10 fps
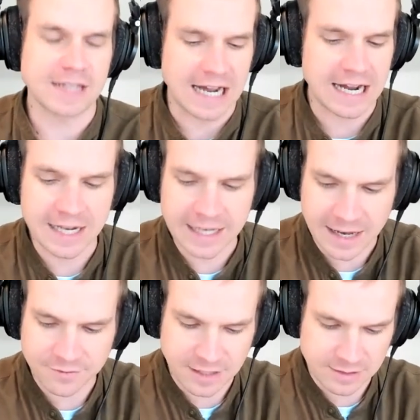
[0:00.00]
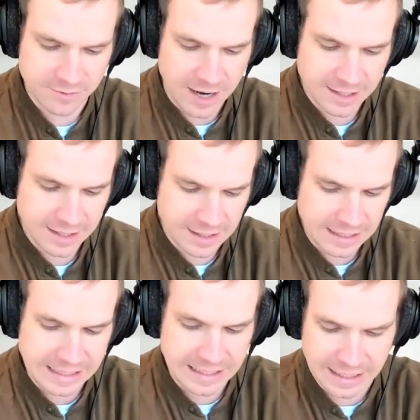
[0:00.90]
I have invited
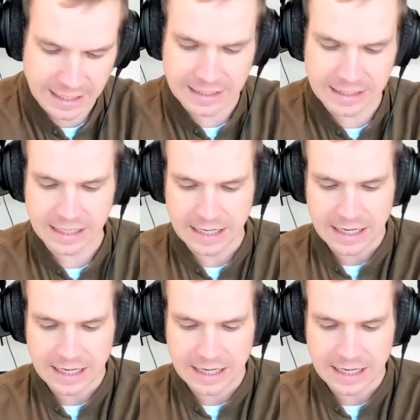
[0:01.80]
Ian